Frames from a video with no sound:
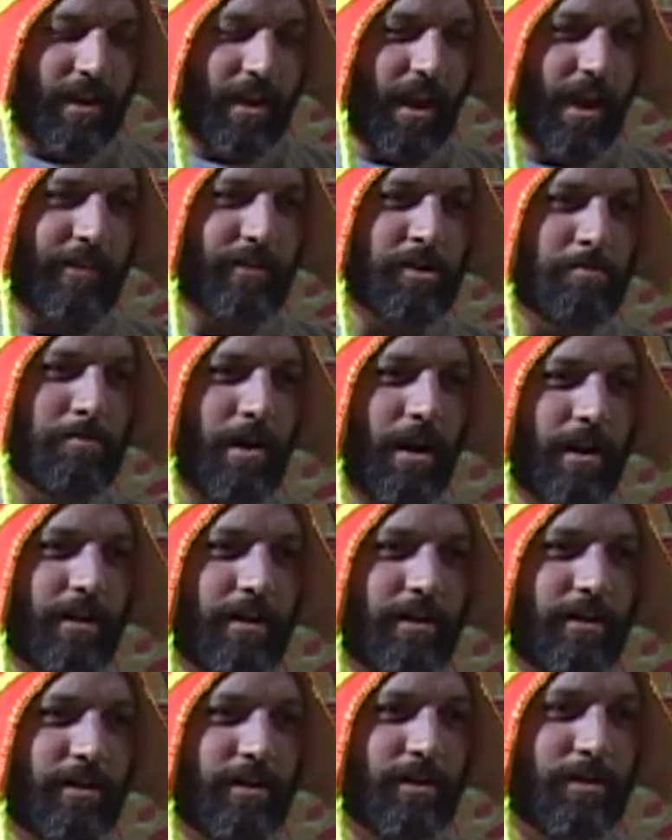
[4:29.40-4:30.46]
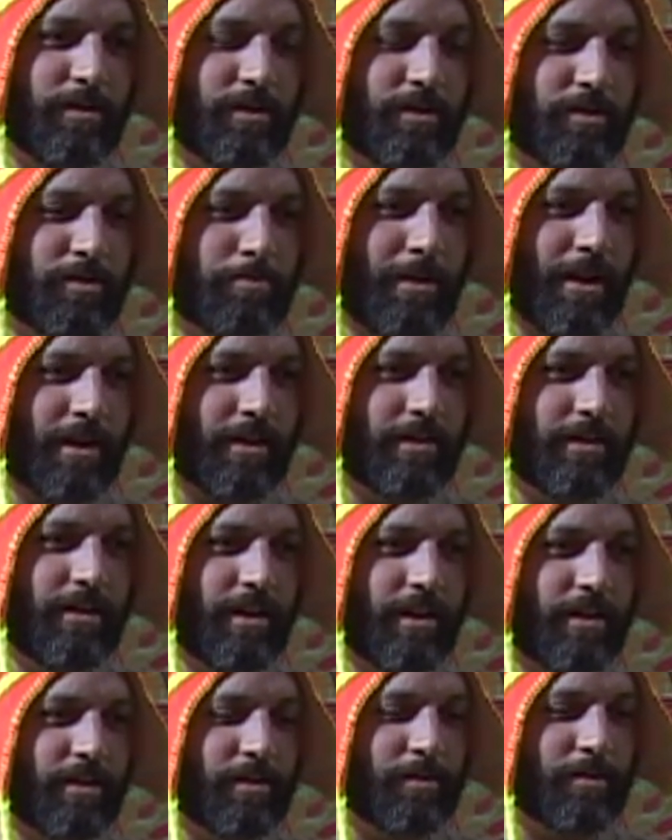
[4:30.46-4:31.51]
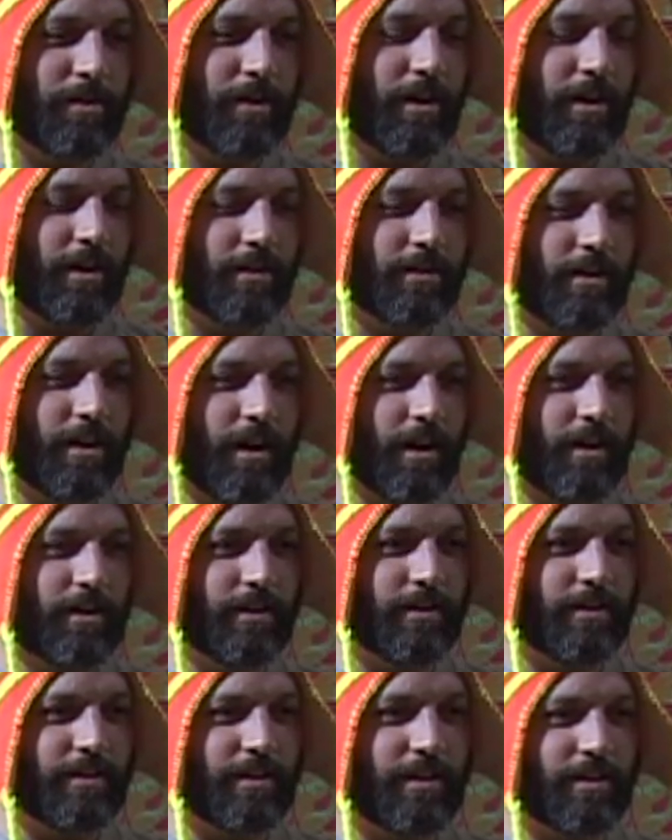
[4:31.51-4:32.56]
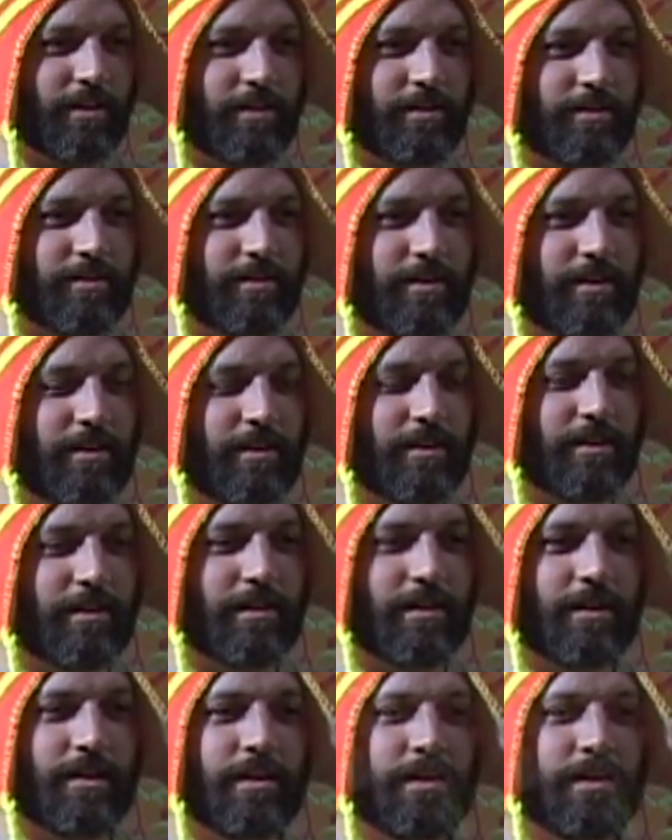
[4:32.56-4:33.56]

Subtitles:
everybody, you know, respected, like, the raw talent, and they could see it.